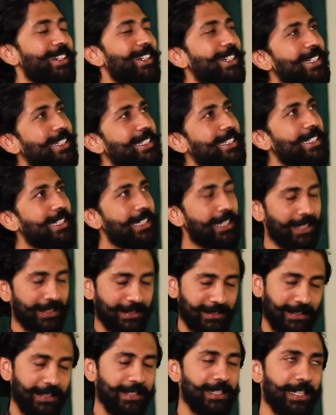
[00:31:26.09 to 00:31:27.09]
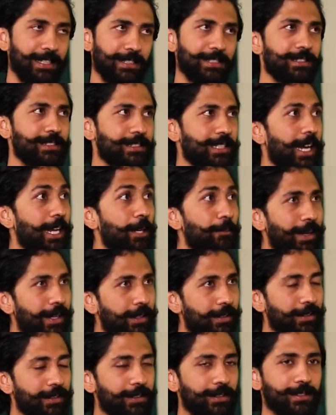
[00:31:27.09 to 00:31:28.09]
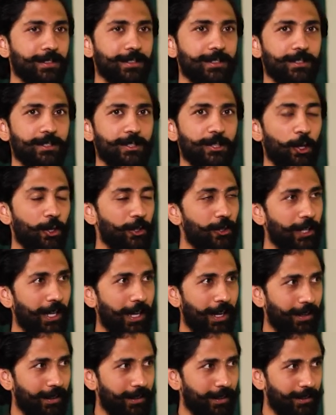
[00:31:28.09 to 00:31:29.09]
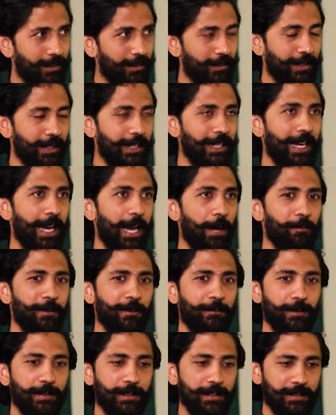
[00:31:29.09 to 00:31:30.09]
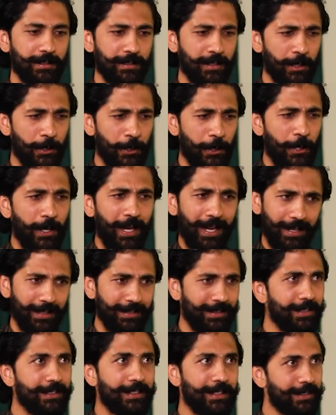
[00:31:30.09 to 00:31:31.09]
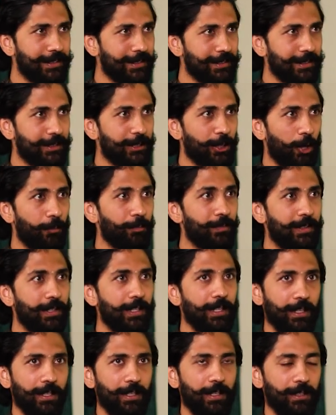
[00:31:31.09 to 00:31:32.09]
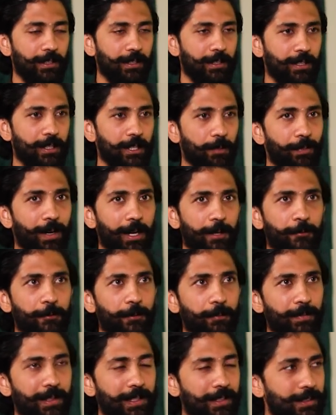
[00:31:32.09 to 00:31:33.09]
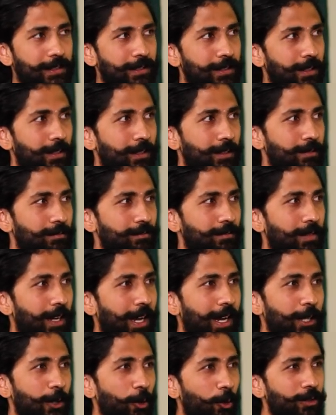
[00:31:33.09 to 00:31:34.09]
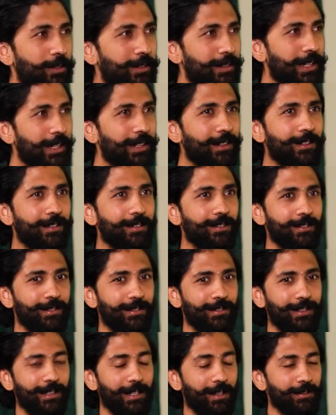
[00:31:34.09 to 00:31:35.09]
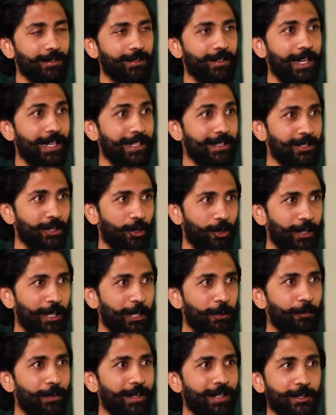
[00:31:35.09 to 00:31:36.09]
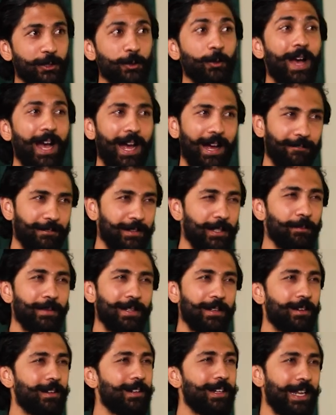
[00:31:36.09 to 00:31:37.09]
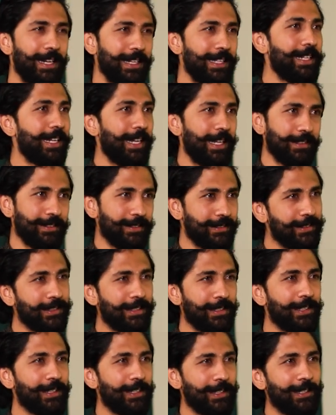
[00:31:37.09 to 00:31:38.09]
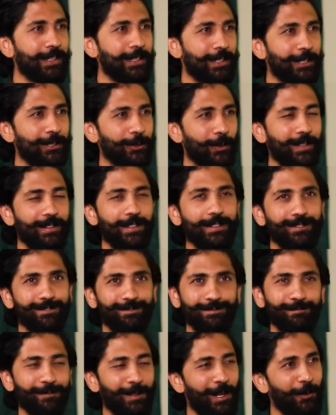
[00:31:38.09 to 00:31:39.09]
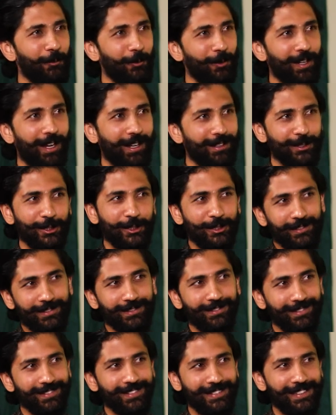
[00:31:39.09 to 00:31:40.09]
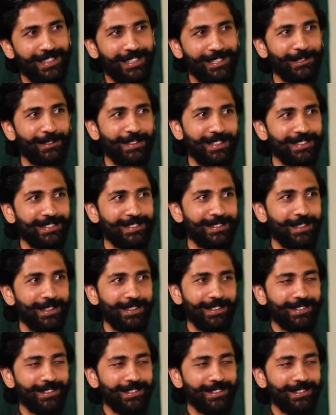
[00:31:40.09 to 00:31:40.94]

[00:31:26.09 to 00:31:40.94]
A Husky, yes, it's high maintenance, not really apt for this. And I think these are the top three. Apart from this, I don't think... the other exotic breeds, you have them here in any case. So I think I'll just stick to these three.